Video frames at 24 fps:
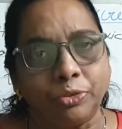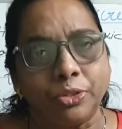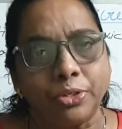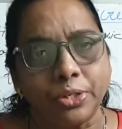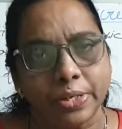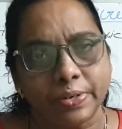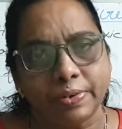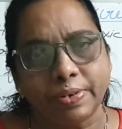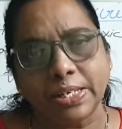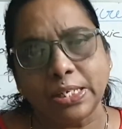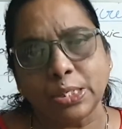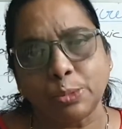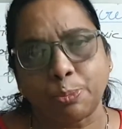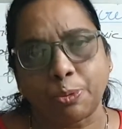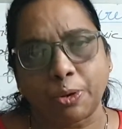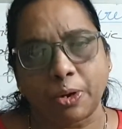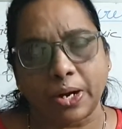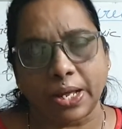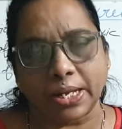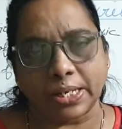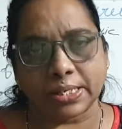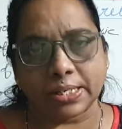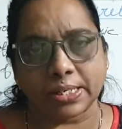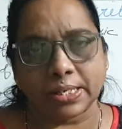waste
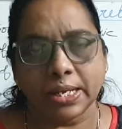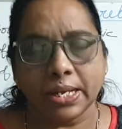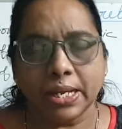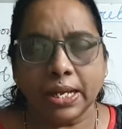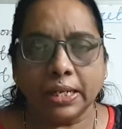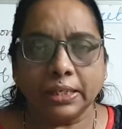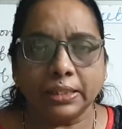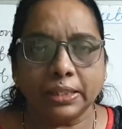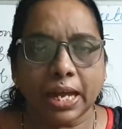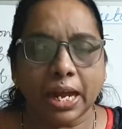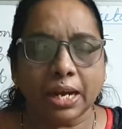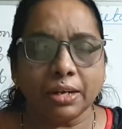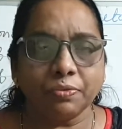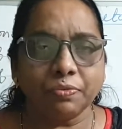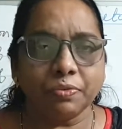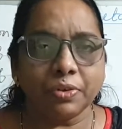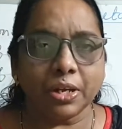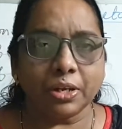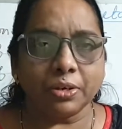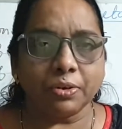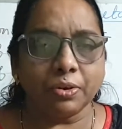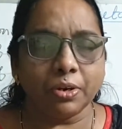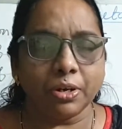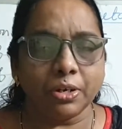products? That we
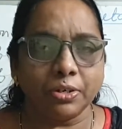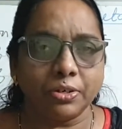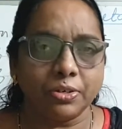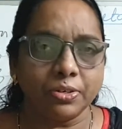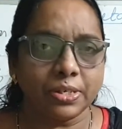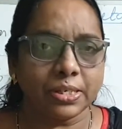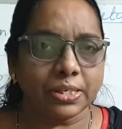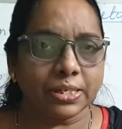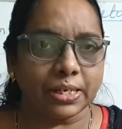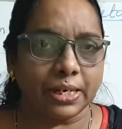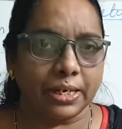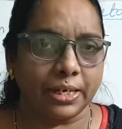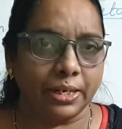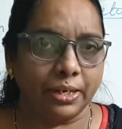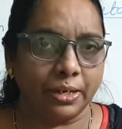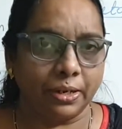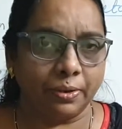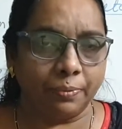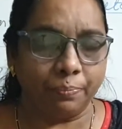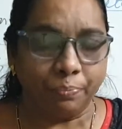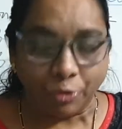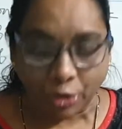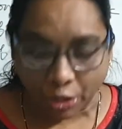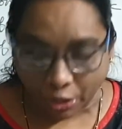are going to study
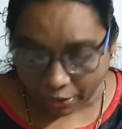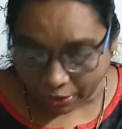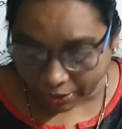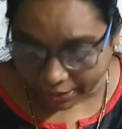now.